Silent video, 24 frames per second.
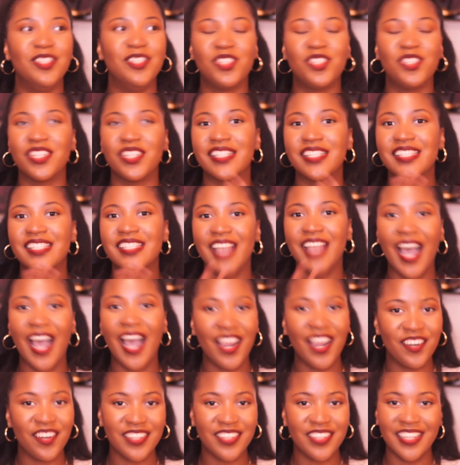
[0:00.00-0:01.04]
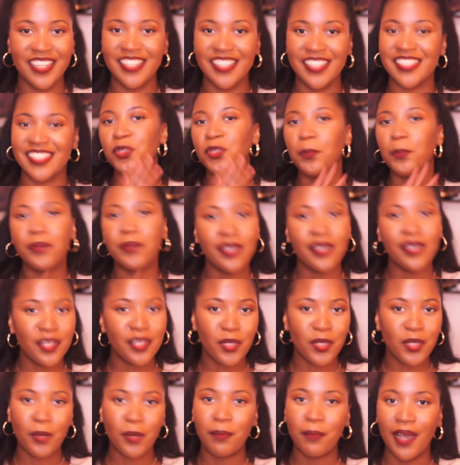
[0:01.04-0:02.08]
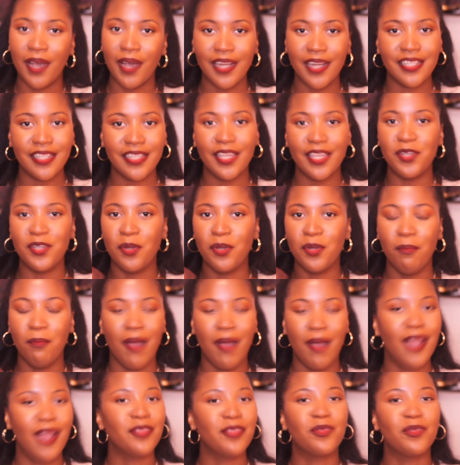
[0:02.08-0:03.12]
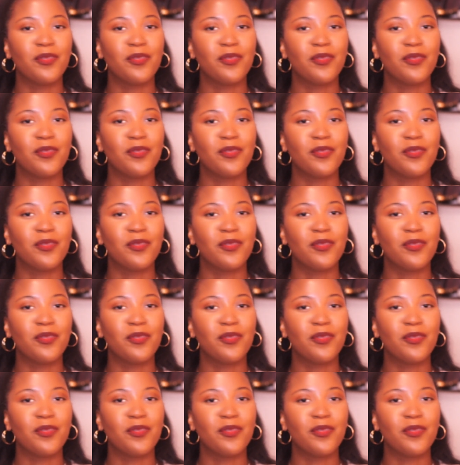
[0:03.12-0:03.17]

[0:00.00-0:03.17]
just tiredness. You're putting your body and your mind